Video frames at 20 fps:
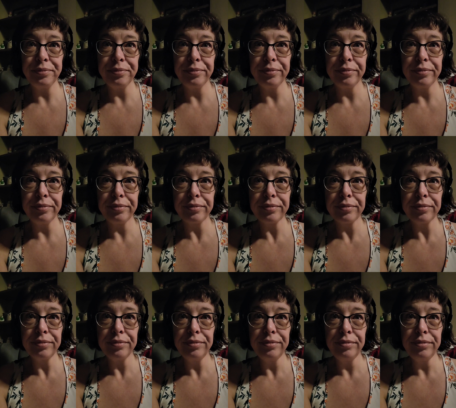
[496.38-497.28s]

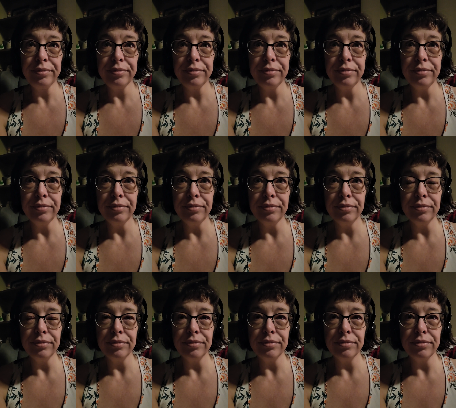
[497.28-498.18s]

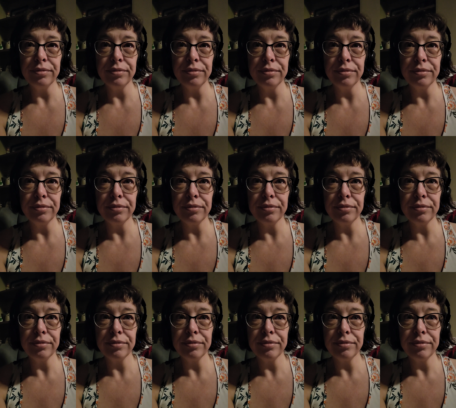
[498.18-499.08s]

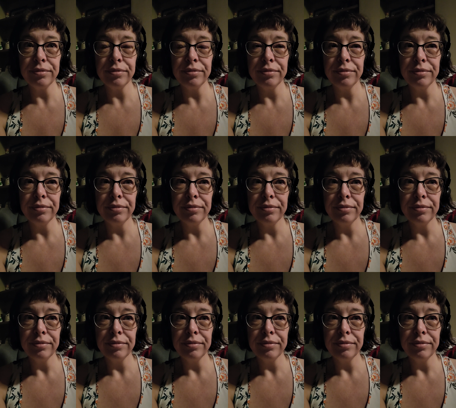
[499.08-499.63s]
No one is speaking in this clip.